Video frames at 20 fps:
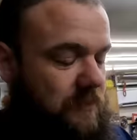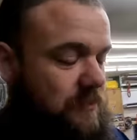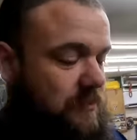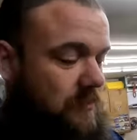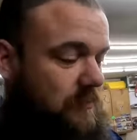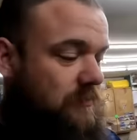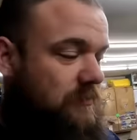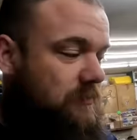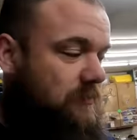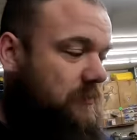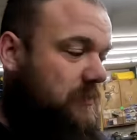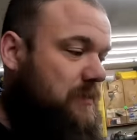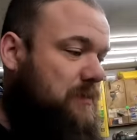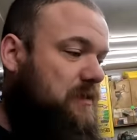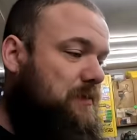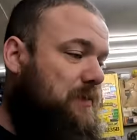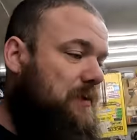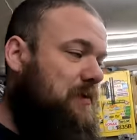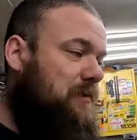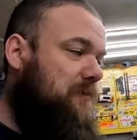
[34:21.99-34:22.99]
So I
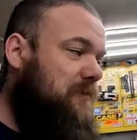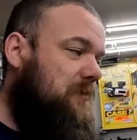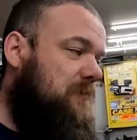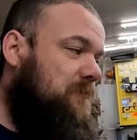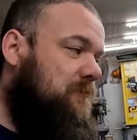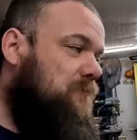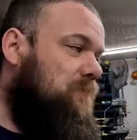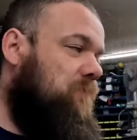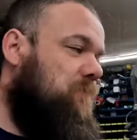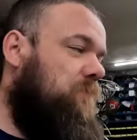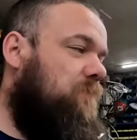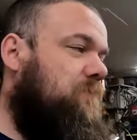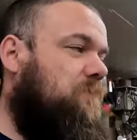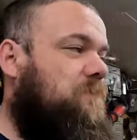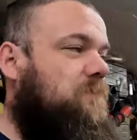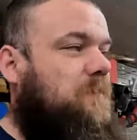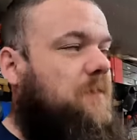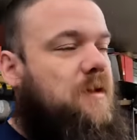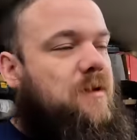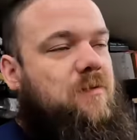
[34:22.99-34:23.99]
spent
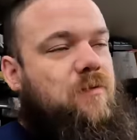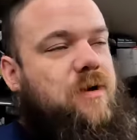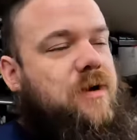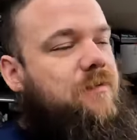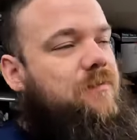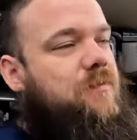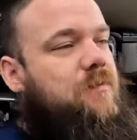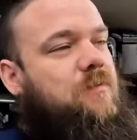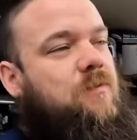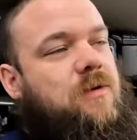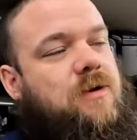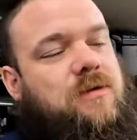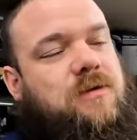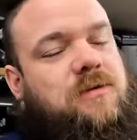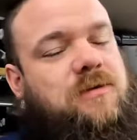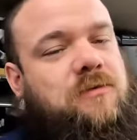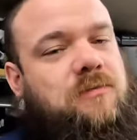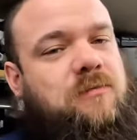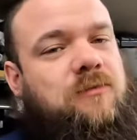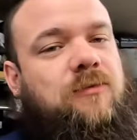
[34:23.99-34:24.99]
whatever it
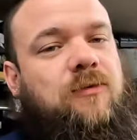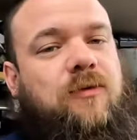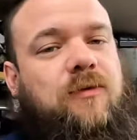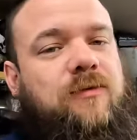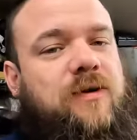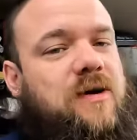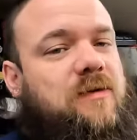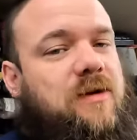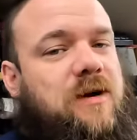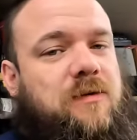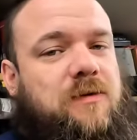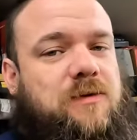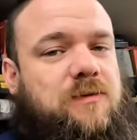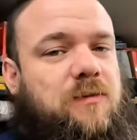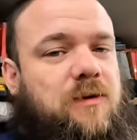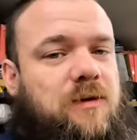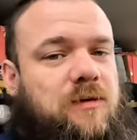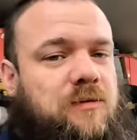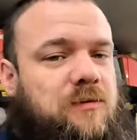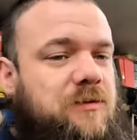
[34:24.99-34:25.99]
was, four or five hours
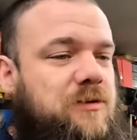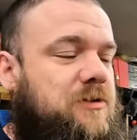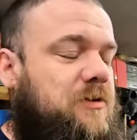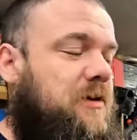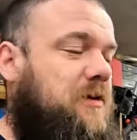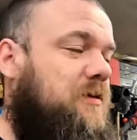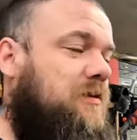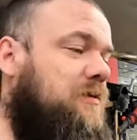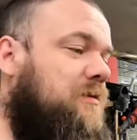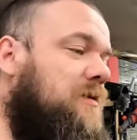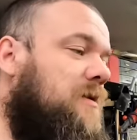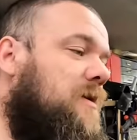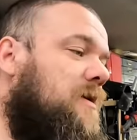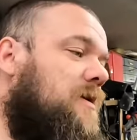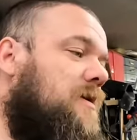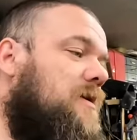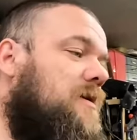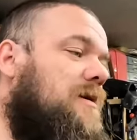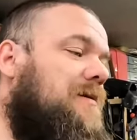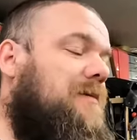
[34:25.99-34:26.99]
working on the trailer.
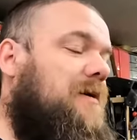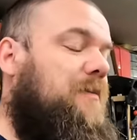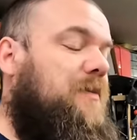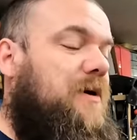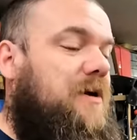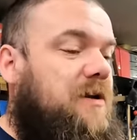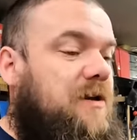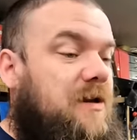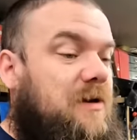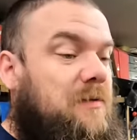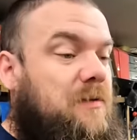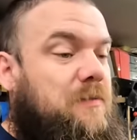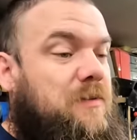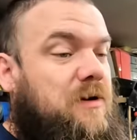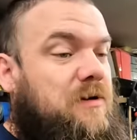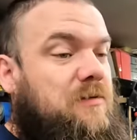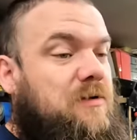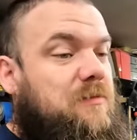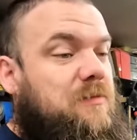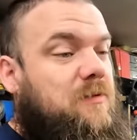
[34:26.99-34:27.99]
My buddy came and
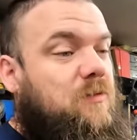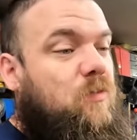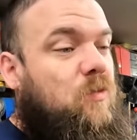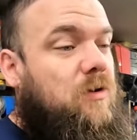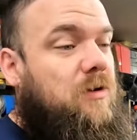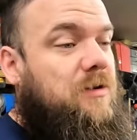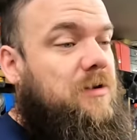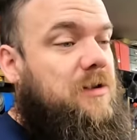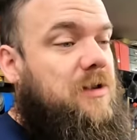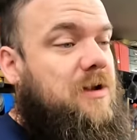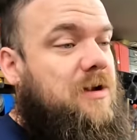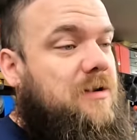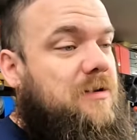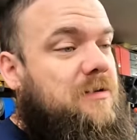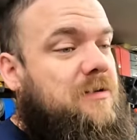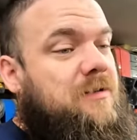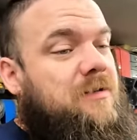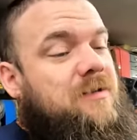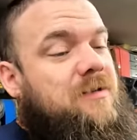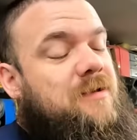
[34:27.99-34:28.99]
picked me up at one o'clock.